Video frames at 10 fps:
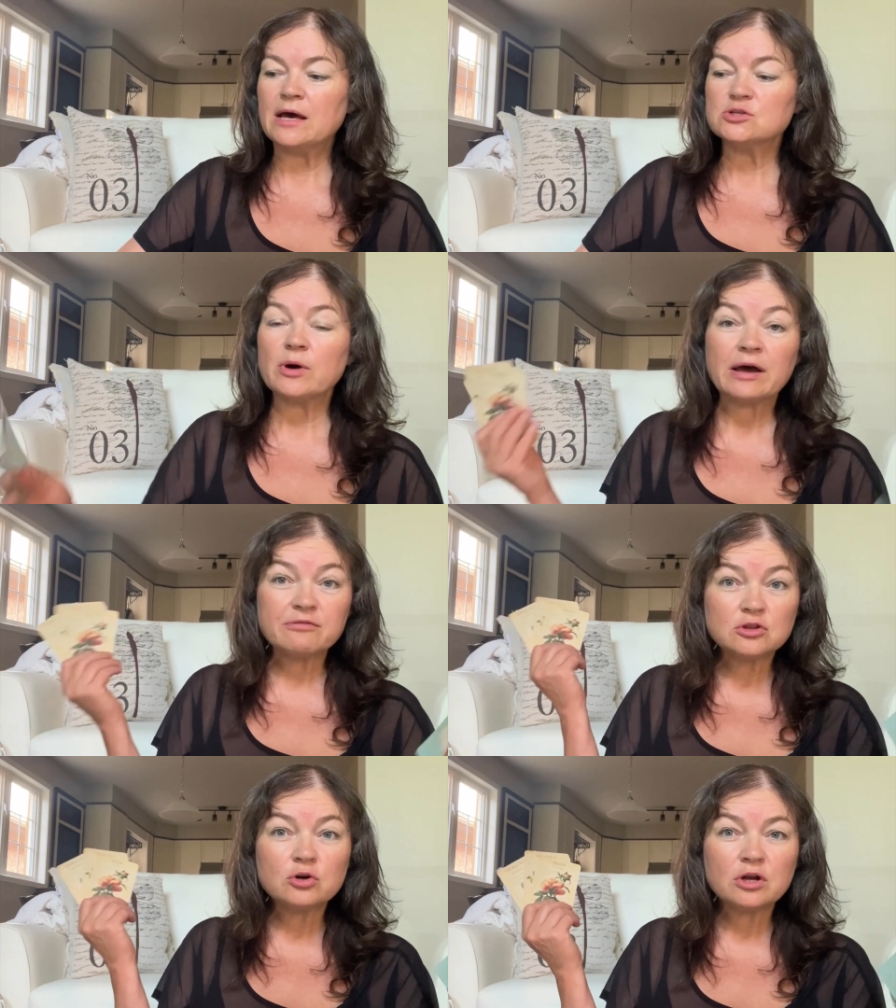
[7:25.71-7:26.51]
So I have
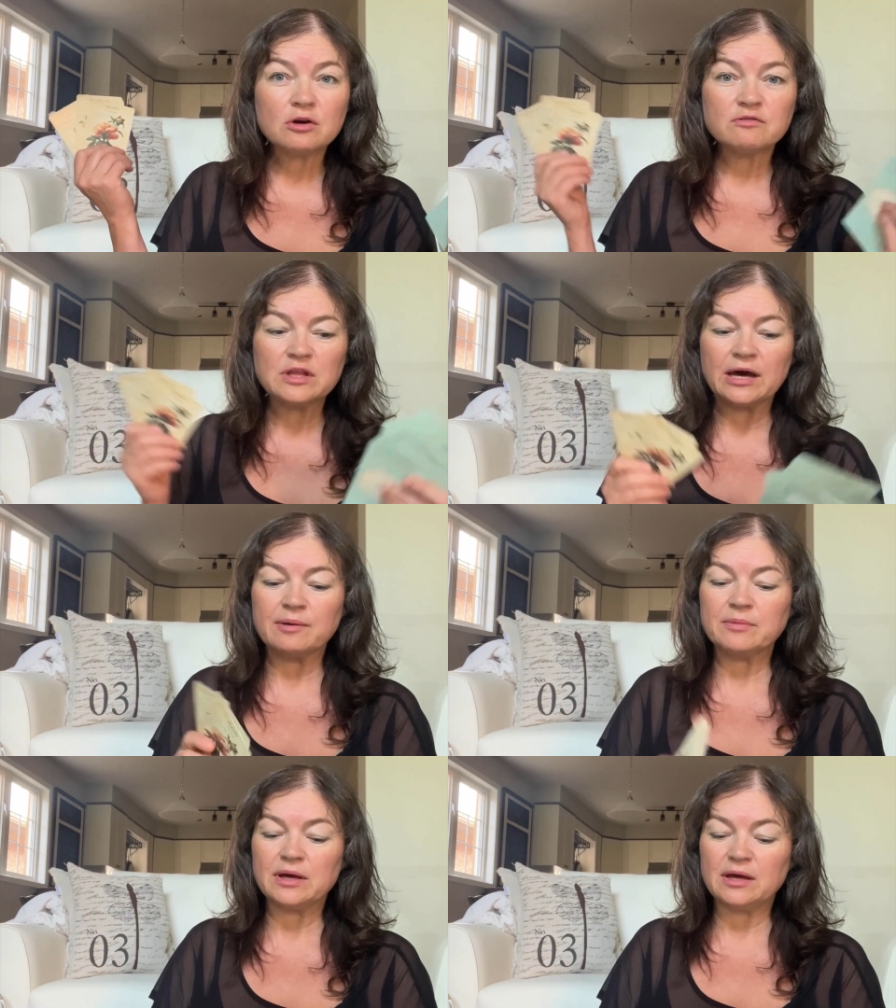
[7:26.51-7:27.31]
30 of
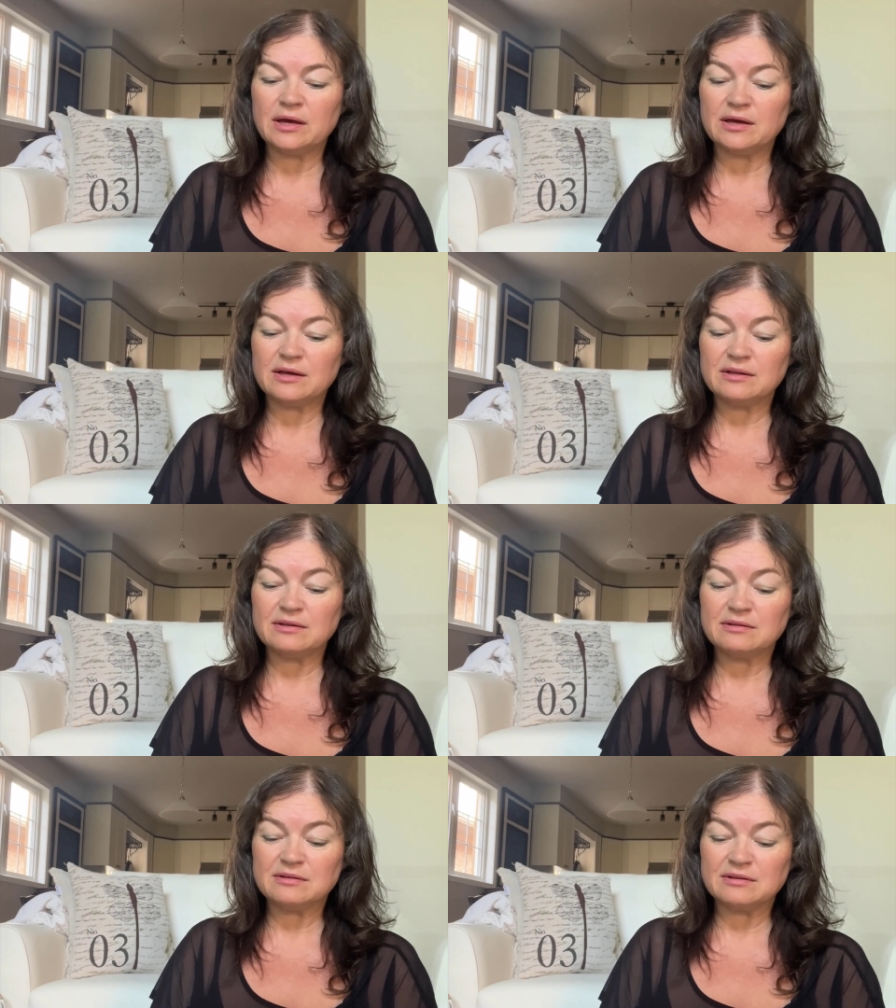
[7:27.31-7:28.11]
them, and